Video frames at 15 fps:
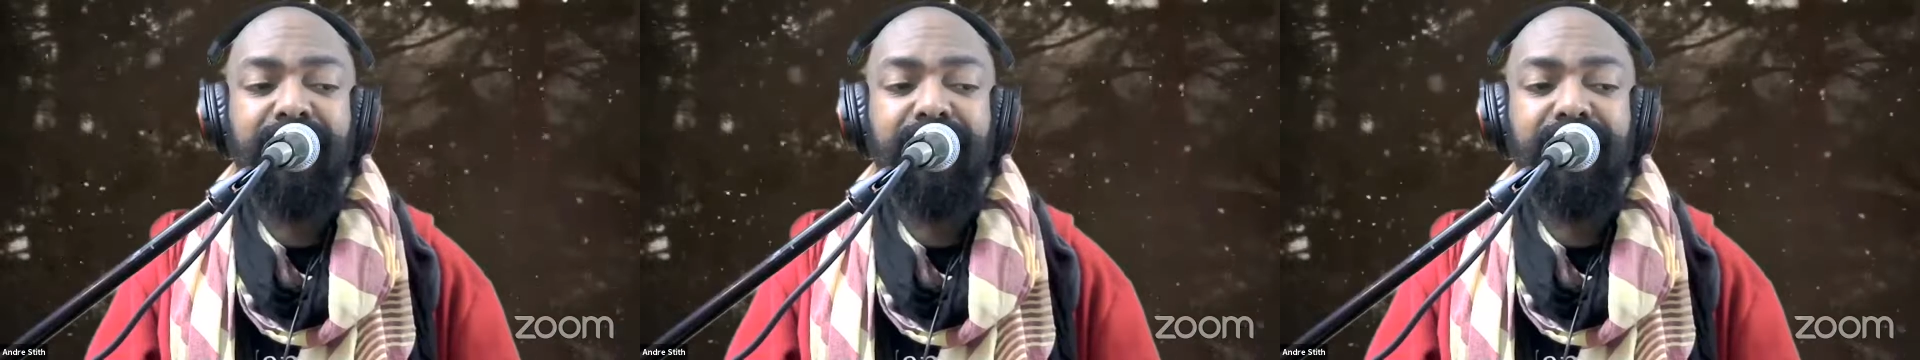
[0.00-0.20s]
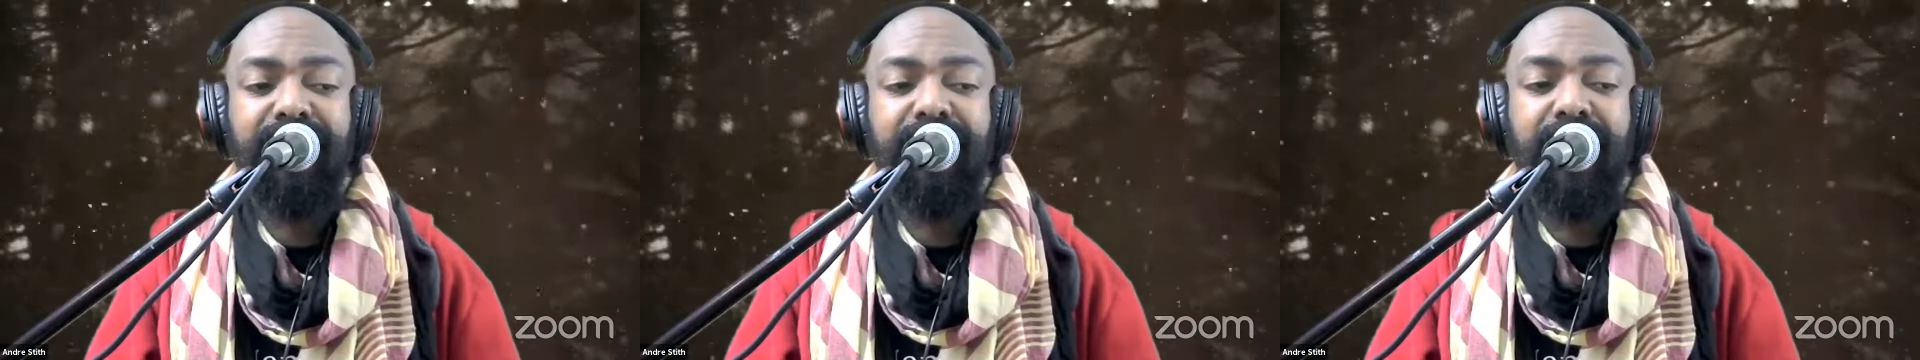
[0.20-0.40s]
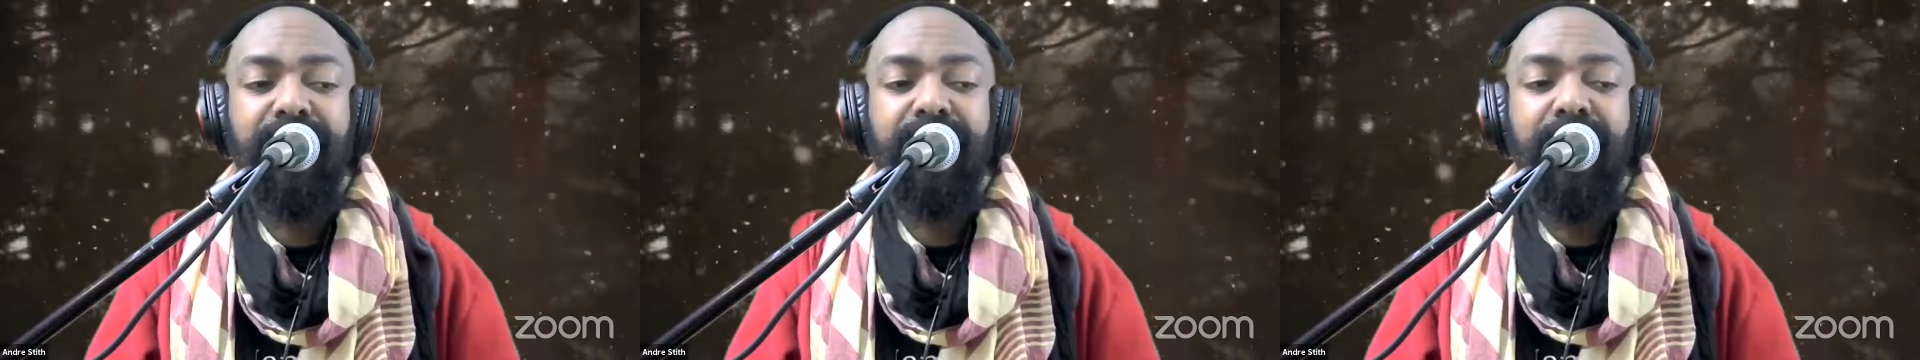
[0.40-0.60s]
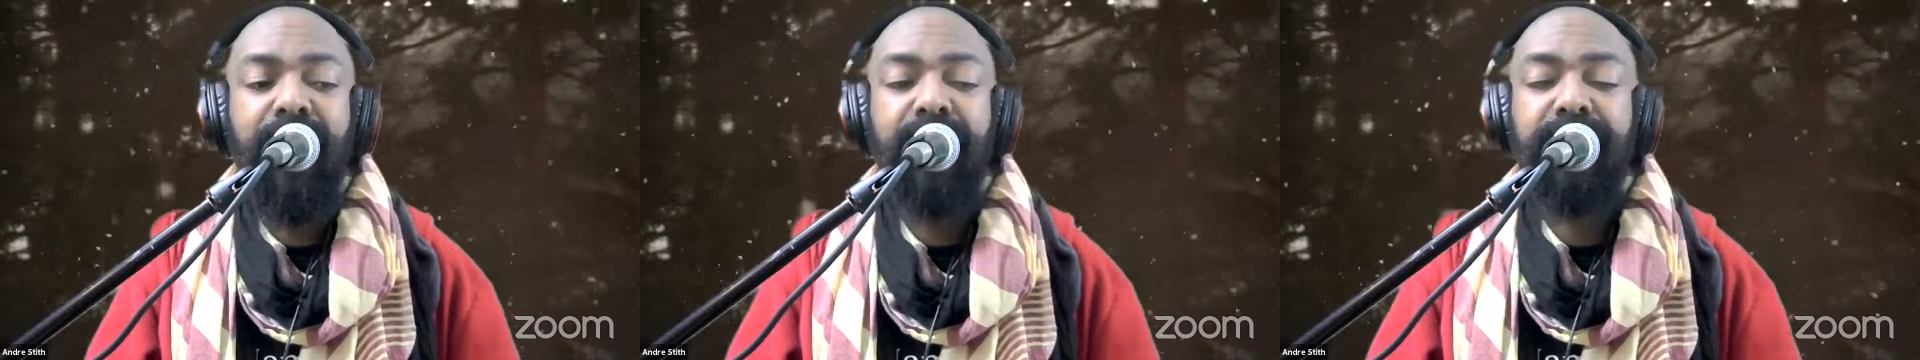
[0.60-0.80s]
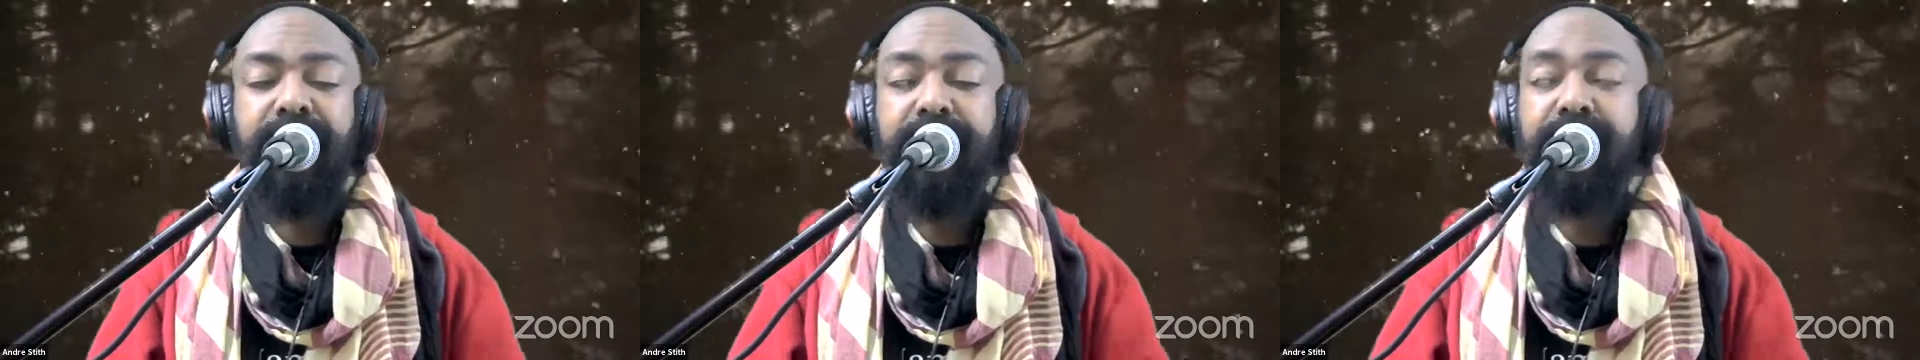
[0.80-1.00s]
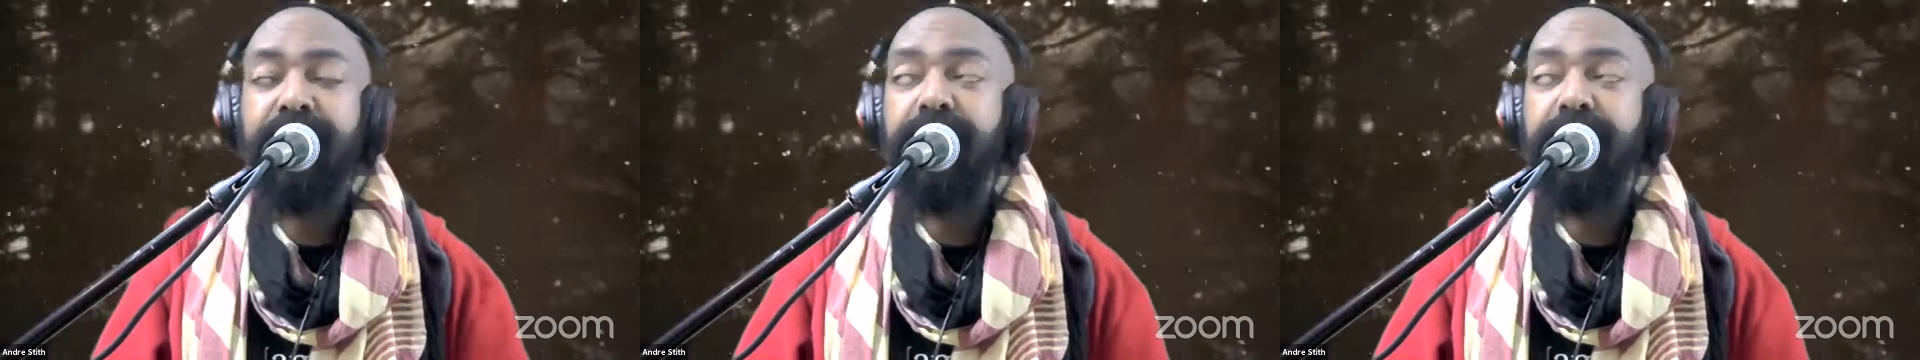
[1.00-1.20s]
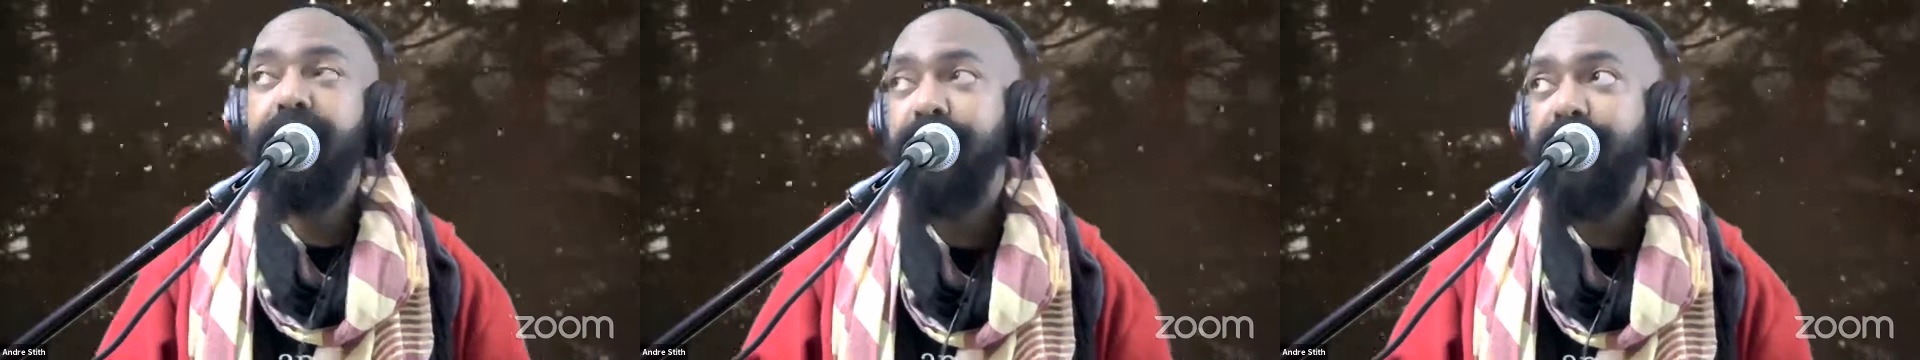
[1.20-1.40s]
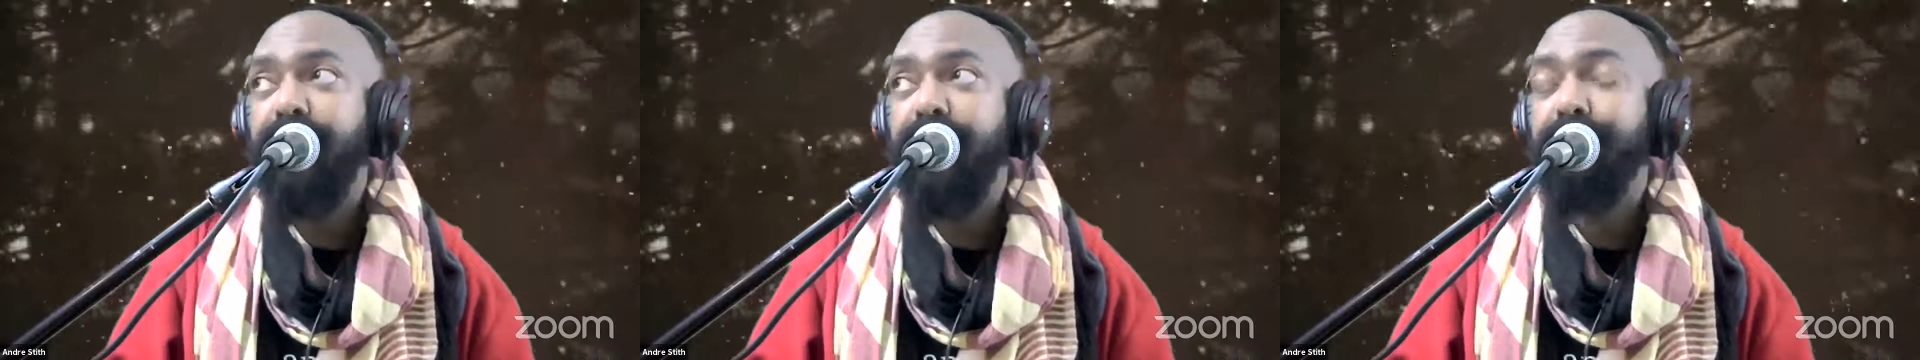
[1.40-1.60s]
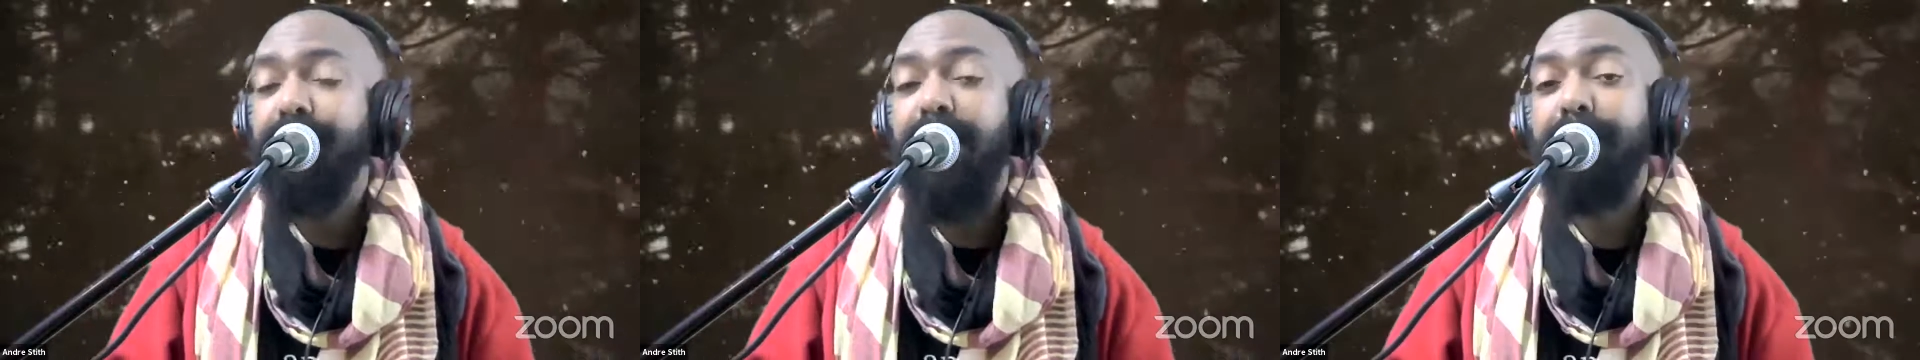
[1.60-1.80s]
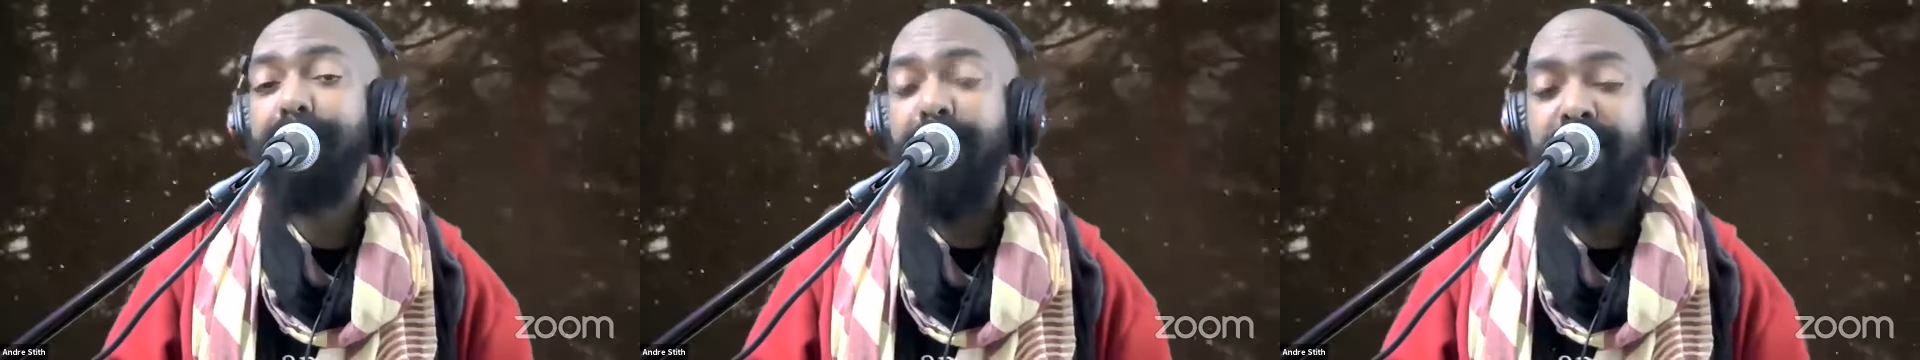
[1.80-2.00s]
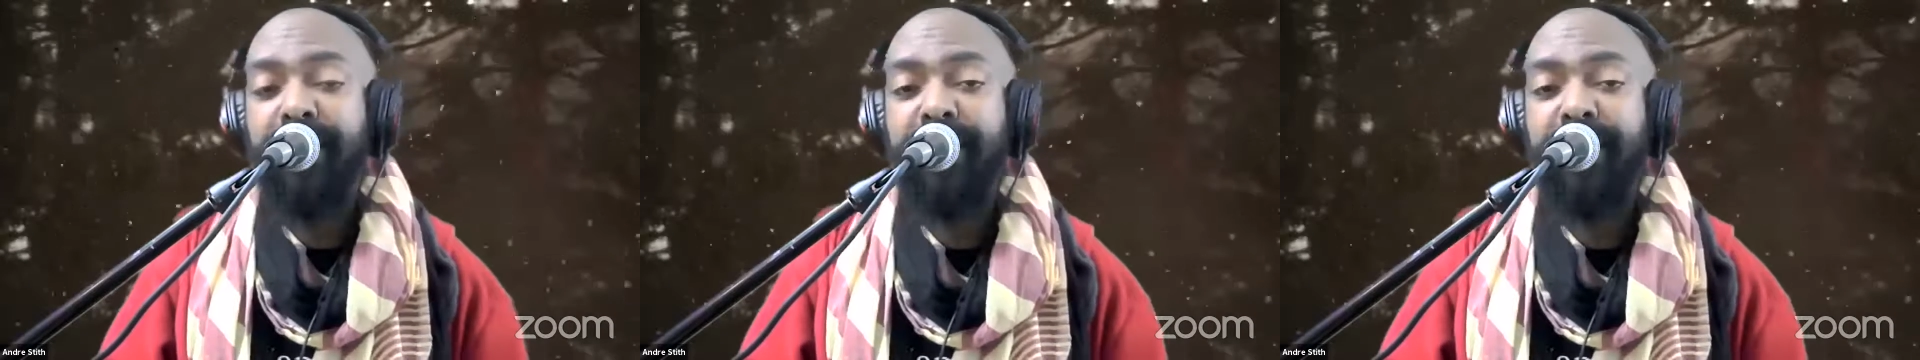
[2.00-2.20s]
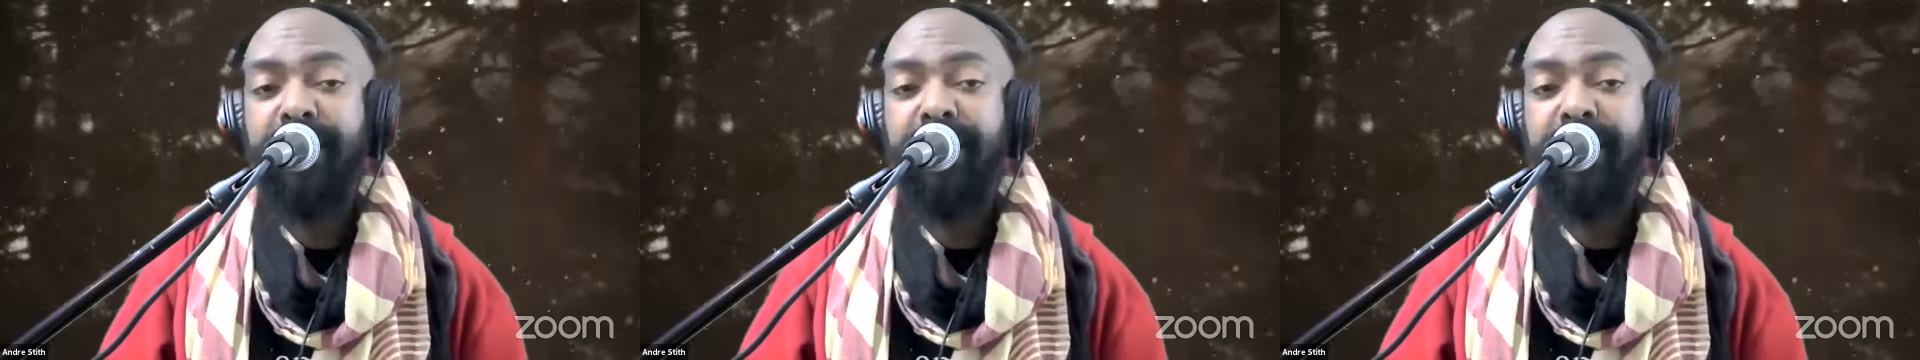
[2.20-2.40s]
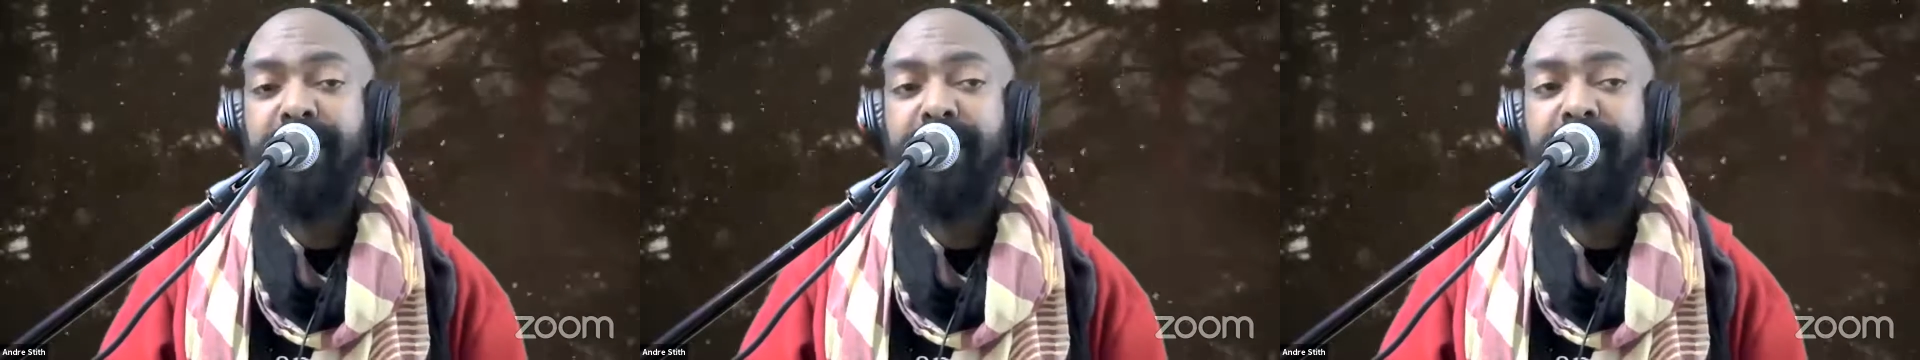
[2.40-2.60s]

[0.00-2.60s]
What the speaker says: said I needed to clean my body